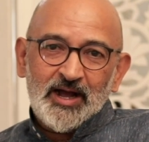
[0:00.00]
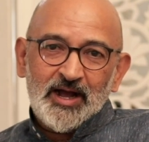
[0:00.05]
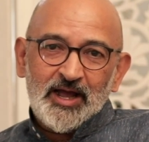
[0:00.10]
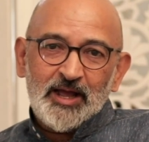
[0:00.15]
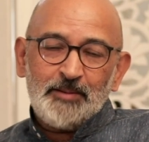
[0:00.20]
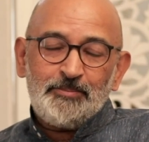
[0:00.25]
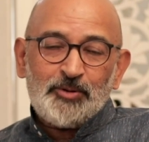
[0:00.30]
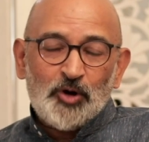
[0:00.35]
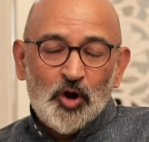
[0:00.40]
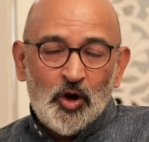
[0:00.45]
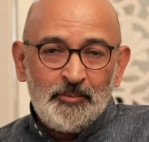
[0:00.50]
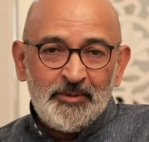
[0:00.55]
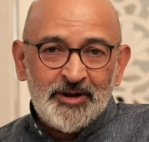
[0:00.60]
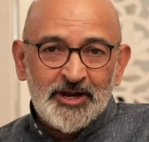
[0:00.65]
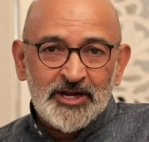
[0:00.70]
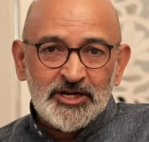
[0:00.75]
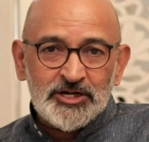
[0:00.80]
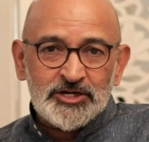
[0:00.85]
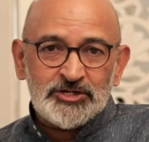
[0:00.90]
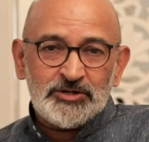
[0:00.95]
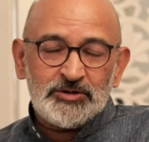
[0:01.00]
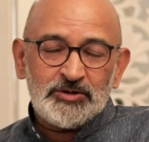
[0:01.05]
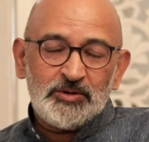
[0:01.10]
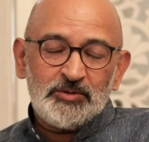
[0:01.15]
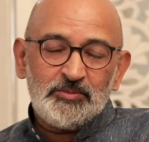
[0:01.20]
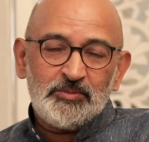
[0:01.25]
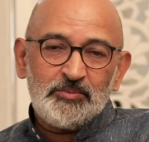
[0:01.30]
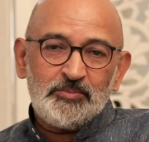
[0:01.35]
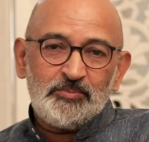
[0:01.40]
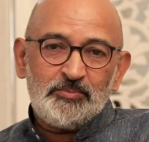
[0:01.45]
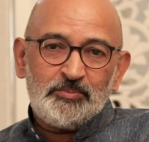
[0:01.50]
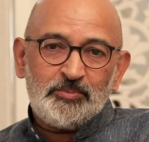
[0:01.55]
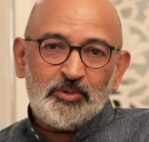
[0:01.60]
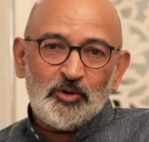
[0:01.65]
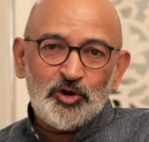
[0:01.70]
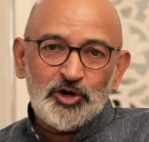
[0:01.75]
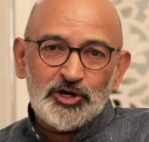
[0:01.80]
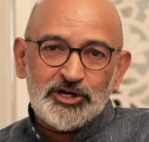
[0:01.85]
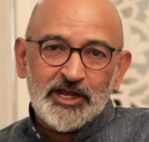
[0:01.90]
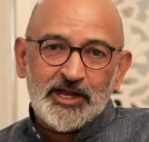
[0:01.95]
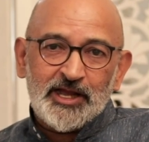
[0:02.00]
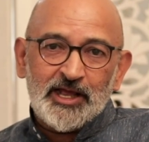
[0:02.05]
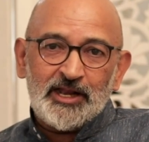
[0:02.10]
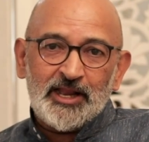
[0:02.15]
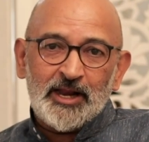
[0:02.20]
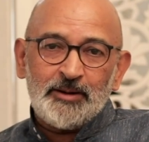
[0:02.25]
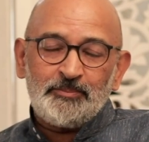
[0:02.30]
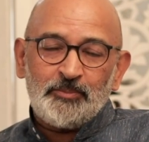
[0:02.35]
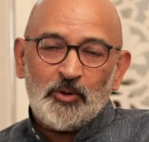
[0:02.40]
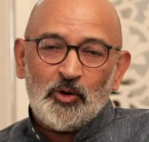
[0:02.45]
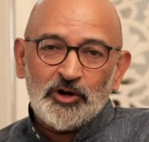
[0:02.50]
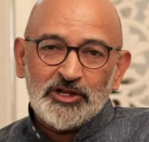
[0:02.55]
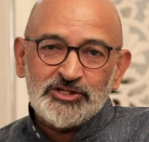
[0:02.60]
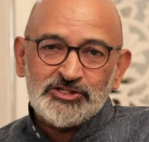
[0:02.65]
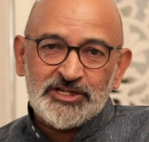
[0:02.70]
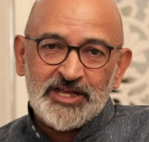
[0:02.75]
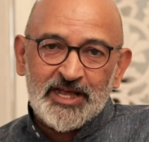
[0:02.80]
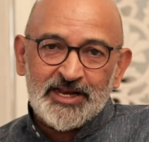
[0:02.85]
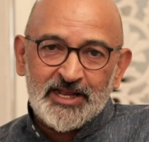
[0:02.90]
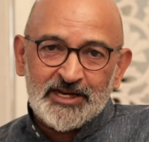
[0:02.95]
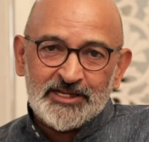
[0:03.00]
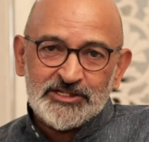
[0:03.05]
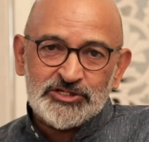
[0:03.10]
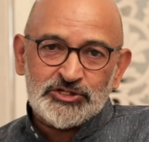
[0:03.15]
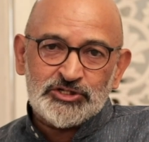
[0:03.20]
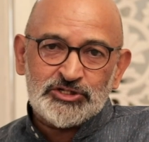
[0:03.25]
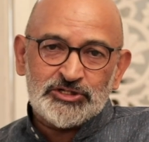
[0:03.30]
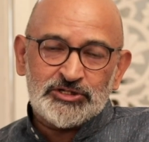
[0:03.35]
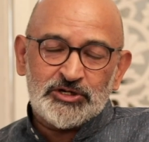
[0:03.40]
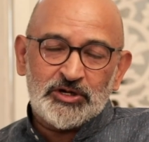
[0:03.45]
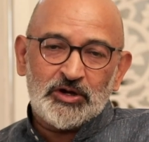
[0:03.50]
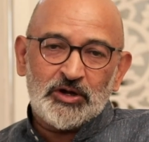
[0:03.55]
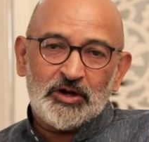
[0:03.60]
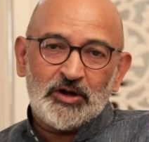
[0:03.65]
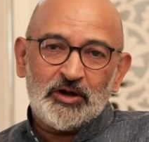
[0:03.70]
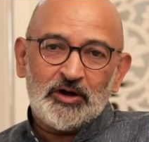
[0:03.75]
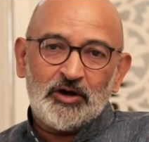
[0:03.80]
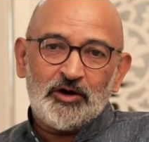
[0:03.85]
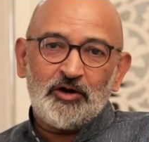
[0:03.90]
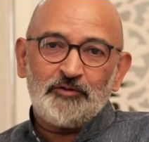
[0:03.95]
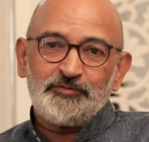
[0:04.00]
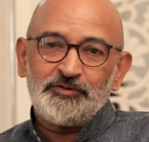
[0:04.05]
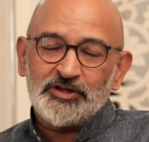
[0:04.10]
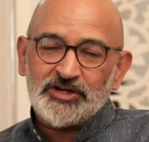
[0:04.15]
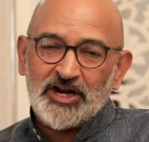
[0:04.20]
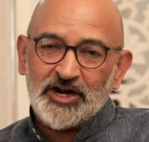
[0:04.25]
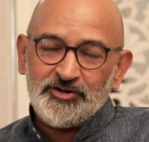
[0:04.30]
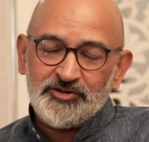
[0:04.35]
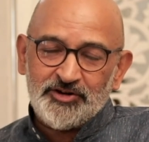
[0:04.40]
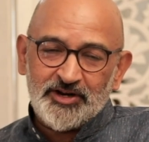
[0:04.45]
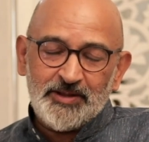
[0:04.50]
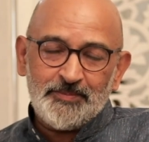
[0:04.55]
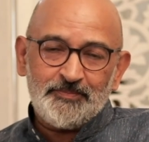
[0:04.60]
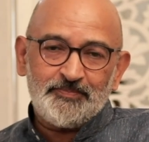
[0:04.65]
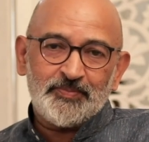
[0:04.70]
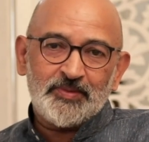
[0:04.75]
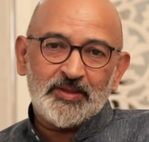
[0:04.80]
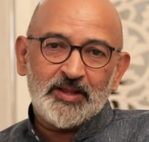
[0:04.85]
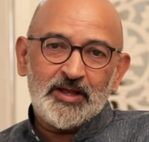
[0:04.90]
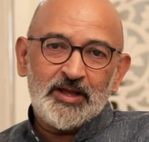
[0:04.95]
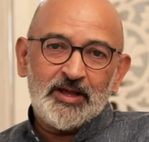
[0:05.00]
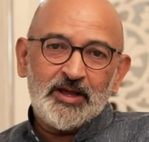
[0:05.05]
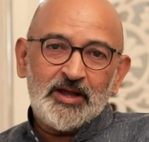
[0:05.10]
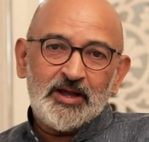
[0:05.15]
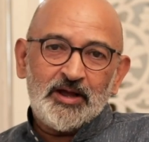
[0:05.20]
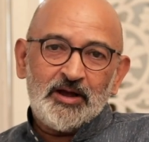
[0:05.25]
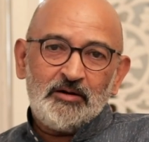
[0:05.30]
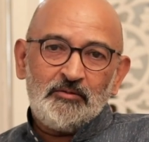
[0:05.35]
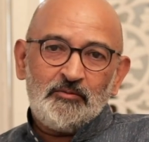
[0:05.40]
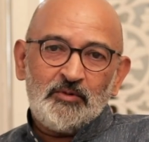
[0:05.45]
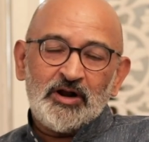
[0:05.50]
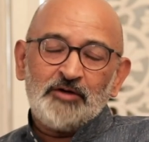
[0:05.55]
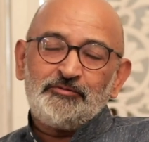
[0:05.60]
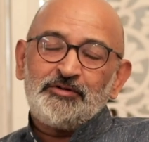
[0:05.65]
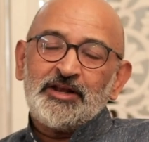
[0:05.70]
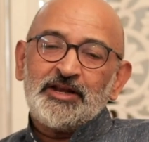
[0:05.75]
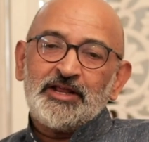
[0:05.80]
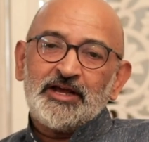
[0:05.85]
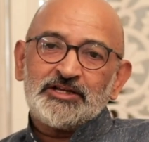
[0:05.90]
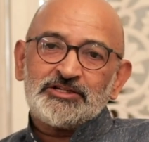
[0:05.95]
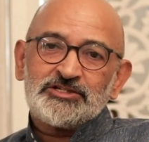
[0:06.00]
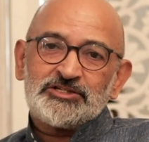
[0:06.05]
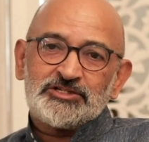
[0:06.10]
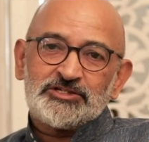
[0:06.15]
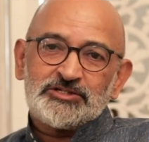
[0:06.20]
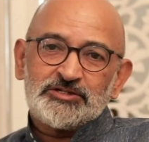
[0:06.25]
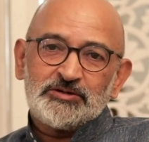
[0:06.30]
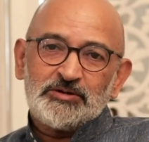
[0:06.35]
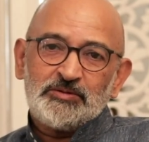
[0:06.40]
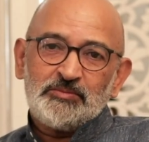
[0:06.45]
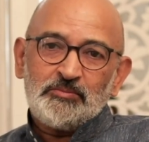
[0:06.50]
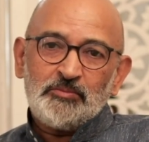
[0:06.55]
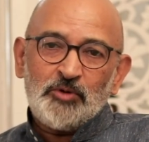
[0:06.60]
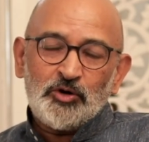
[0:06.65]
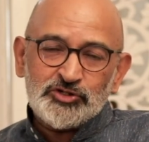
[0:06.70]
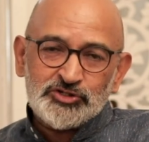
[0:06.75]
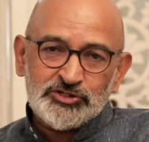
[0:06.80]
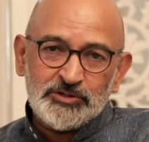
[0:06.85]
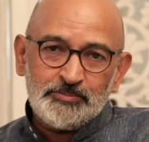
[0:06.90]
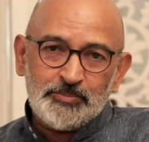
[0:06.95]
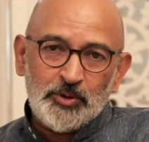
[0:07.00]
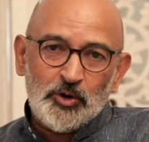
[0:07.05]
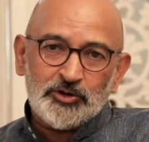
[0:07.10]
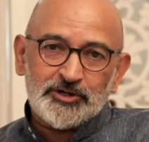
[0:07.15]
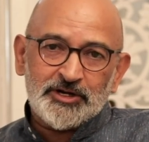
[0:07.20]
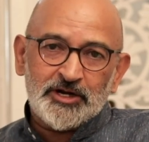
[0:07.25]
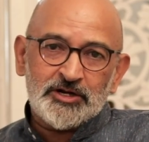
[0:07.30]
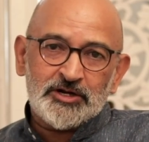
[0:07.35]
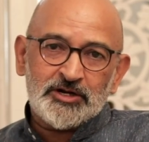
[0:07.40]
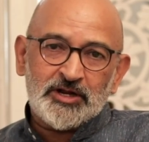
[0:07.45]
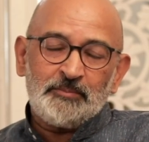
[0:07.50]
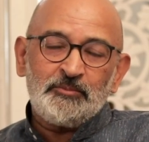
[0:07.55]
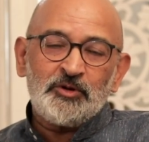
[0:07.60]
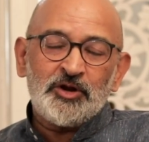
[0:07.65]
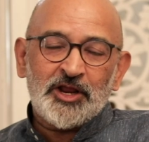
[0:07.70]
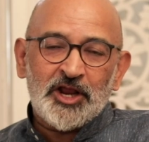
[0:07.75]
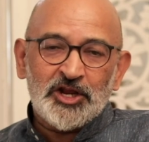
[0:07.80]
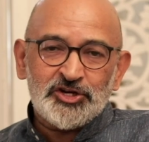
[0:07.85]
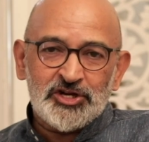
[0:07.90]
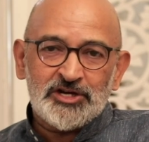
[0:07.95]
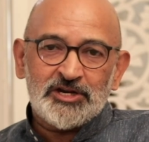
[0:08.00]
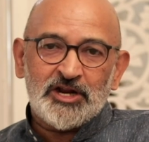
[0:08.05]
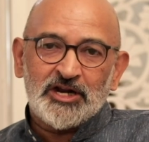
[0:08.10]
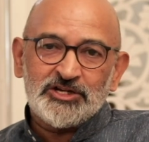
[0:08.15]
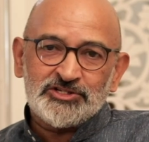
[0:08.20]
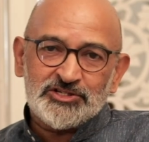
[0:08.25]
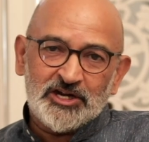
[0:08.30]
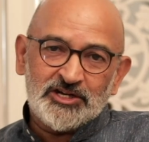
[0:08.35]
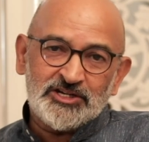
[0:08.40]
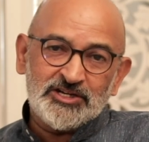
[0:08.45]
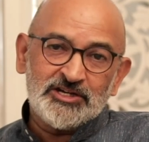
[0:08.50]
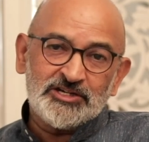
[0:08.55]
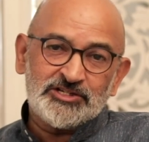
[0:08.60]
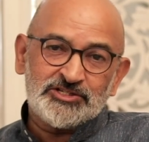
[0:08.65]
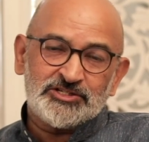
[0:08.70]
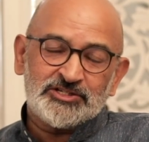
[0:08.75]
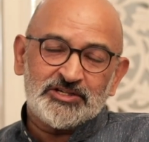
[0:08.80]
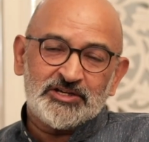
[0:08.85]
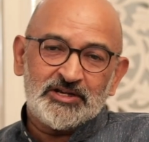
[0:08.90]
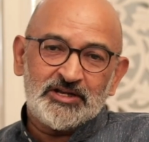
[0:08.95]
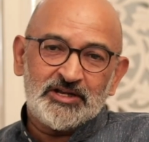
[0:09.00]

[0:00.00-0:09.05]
a prominent political and policy analyst of the country, one of India's most important communication consultants,